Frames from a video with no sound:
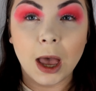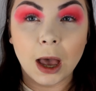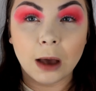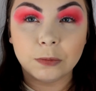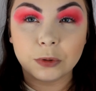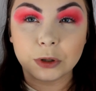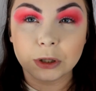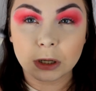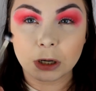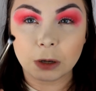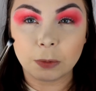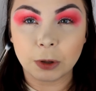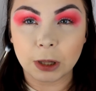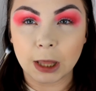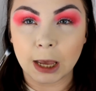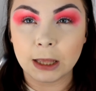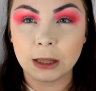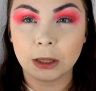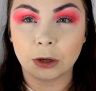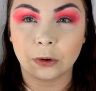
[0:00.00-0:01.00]
I'm just going to put
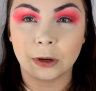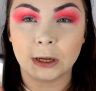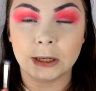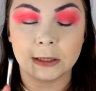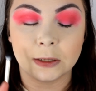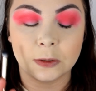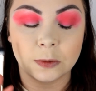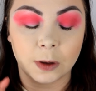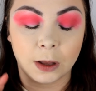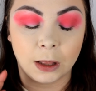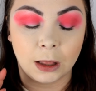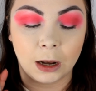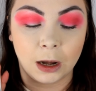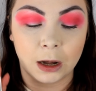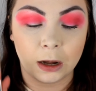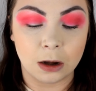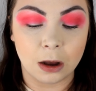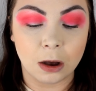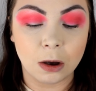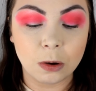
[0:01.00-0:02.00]
that in the crease as well. And
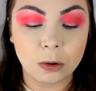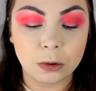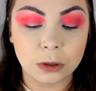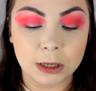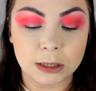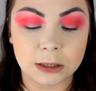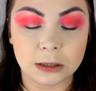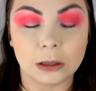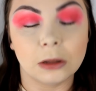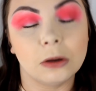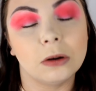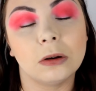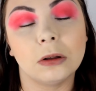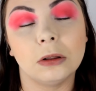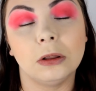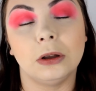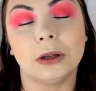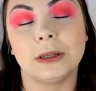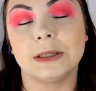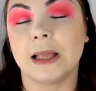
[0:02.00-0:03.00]
I know this
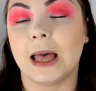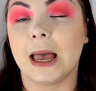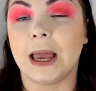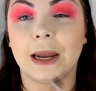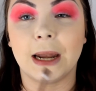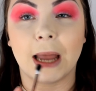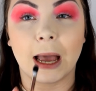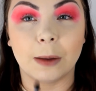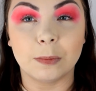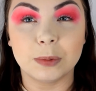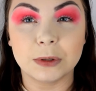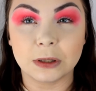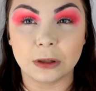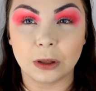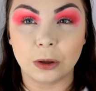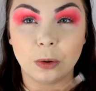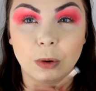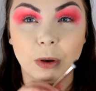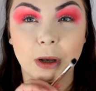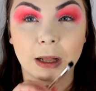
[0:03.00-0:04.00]
look looks like an
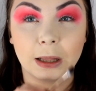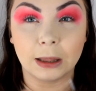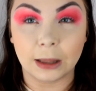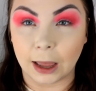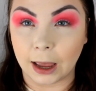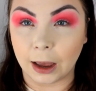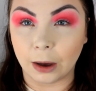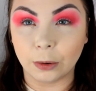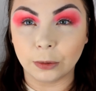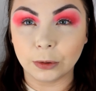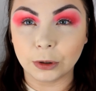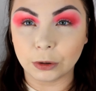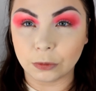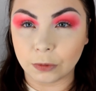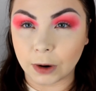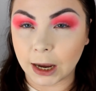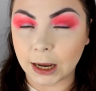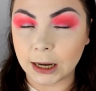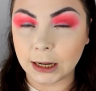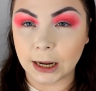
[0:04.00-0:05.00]
absolute clown
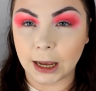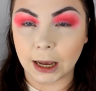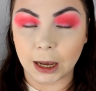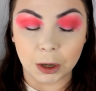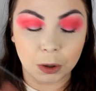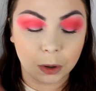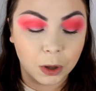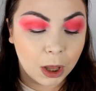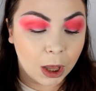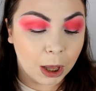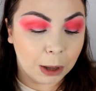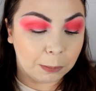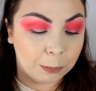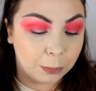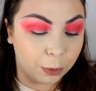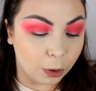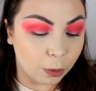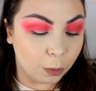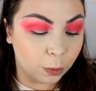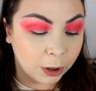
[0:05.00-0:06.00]
right now,
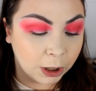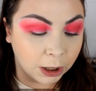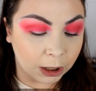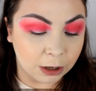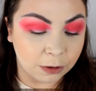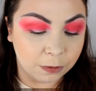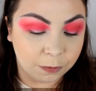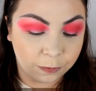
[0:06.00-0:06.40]
but we're going